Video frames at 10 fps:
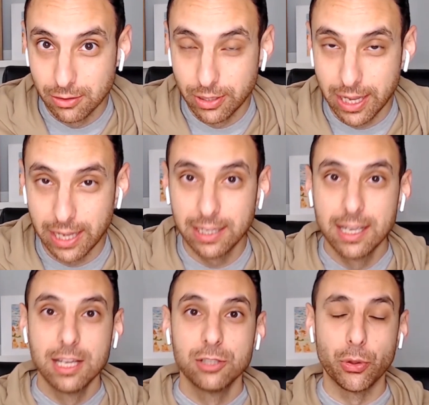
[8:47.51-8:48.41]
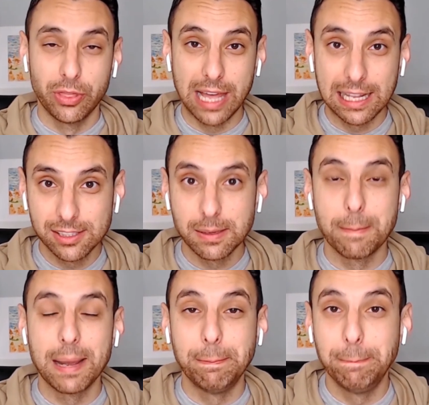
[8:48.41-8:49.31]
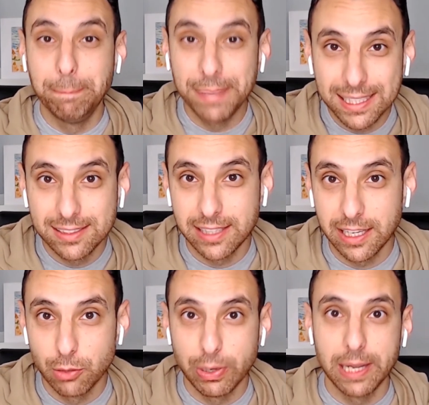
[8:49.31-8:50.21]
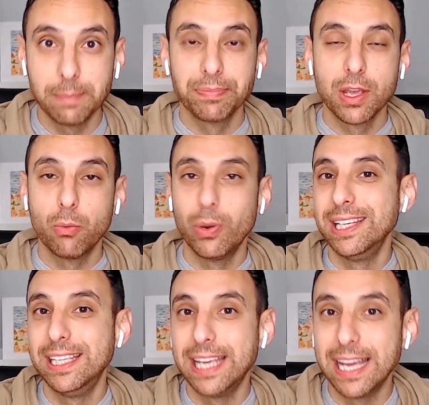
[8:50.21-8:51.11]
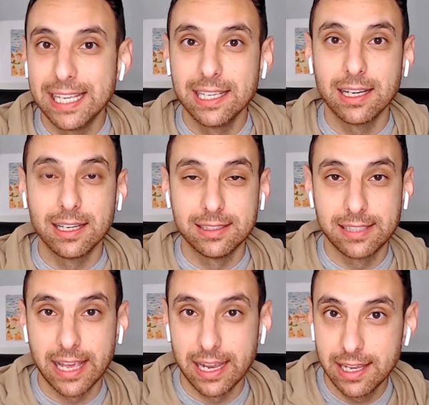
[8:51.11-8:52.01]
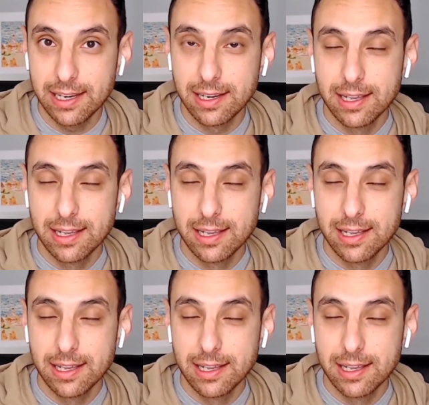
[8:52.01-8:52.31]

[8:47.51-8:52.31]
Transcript: Okay. So that's my biggest takeaway when getting a tenant.